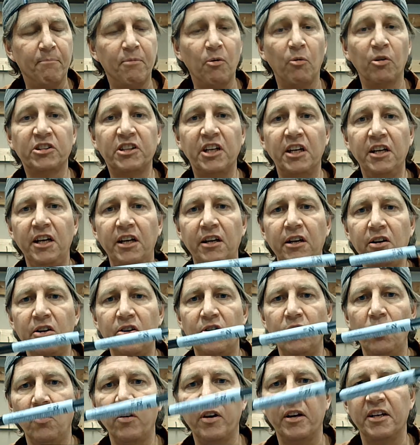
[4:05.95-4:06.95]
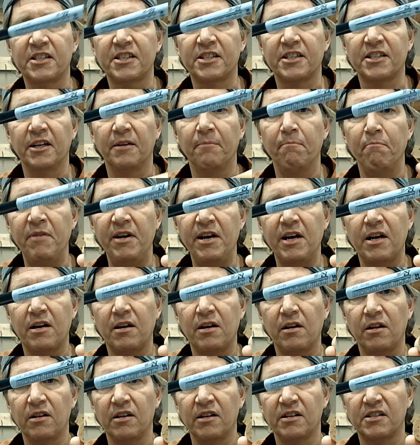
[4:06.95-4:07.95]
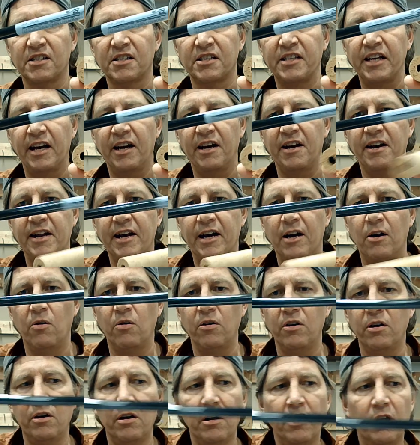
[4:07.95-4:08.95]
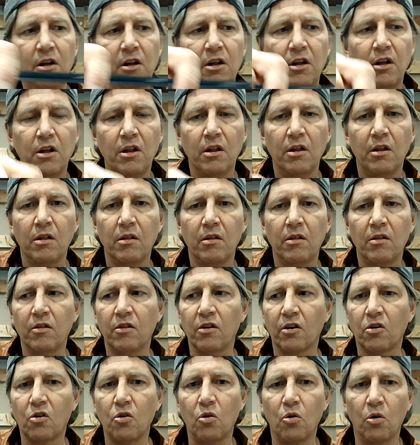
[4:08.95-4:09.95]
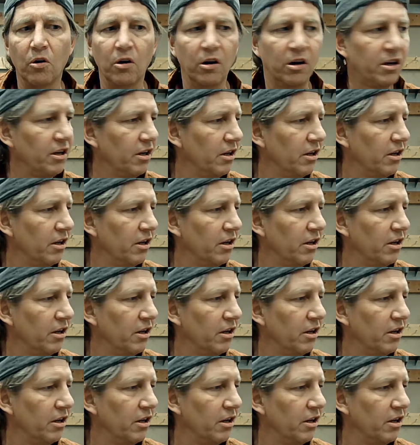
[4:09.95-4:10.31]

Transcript: But what you need to do then is to sand down the cork.